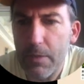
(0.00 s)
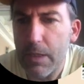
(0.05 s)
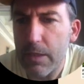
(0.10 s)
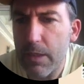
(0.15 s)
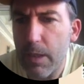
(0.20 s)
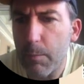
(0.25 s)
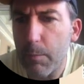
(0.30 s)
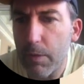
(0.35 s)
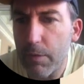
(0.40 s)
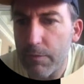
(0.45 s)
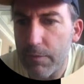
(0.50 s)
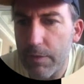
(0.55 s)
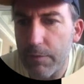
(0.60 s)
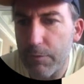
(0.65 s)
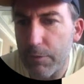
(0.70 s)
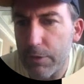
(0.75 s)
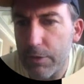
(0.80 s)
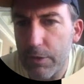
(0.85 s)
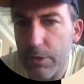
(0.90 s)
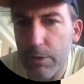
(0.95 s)
number of
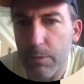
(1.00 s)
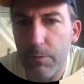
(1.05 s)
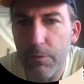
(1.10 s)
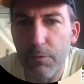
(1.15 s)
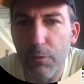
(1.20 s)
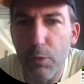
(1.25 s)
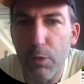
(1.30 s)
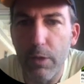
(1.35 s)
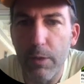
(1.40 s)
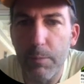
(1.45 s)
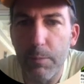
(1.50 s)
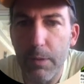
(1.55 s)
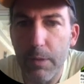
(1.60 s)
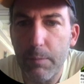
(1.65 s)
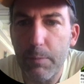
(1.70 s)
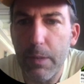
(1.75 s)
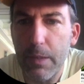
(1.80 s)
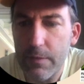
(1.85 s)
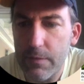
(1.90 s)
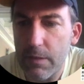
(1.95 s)
different terms for it,
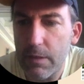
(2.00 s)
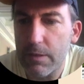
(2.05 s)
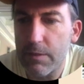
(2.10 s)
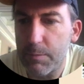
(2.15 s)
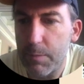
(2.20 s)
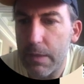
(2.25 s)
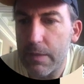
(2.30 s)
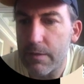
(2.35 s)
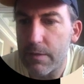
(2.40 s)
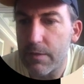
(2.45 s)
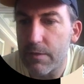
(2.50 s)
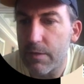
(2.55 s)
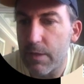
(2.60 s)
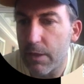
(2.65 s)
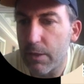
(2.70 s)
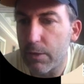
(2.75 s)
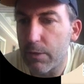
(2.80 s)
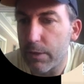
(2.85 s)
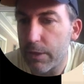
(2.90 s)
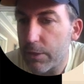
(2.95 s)
but basically species that
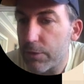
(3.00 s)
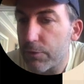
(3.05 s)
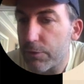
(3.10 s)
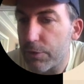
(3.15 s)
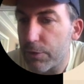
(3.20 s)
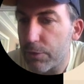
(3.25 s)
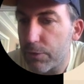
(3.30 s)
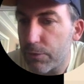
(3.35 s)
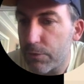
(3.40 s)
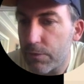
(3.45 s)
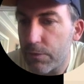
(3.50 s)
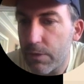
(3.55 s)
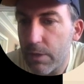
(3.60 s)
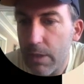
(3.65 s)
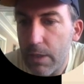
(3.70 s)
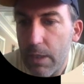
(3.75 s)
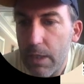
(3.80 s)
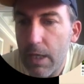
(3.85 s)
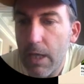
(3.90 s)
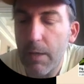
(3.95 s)
are introduced,
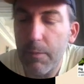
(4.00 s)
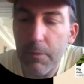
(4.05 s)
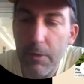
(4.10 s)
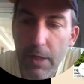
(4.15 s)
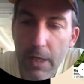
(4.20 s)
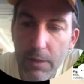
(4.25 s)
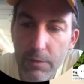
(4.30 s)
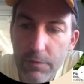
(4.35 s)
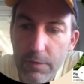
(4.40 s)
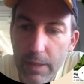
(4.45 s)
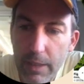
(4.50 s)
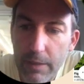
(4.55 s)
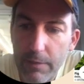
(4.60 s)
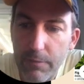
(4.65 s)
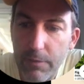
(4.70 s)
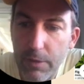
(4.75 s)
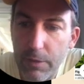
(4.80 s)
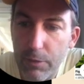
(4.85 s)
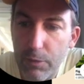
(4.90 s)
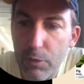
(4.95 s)
they're outside
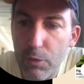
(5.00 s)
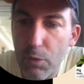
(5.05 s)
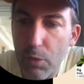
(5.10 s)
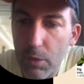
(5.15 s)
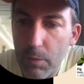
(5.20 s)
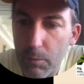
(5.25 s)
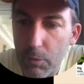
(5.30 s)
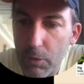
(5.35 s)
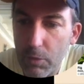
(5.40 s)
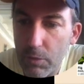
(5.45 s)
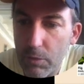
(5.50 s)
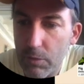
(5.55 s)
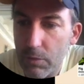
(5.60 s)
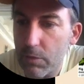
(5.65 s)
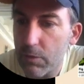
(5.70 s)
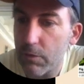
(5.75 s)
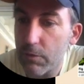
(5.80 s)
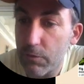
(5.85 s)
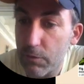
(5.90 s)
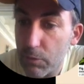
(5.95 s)
of their normal
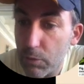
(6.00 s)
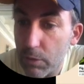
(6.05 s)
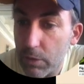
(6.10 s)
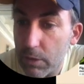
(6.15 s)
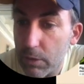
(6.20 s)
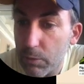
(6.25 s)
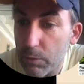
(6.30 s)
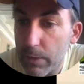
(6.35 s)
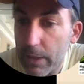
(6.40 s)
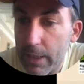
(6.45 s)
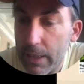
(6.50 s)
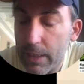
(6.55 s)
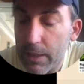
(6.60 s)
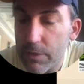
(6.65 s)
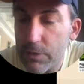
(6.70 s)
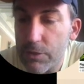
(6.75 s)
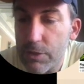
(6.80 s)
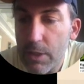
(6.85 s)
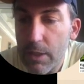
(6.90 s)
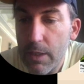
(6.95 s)
historical
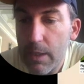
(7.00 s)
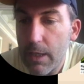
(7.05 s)
range,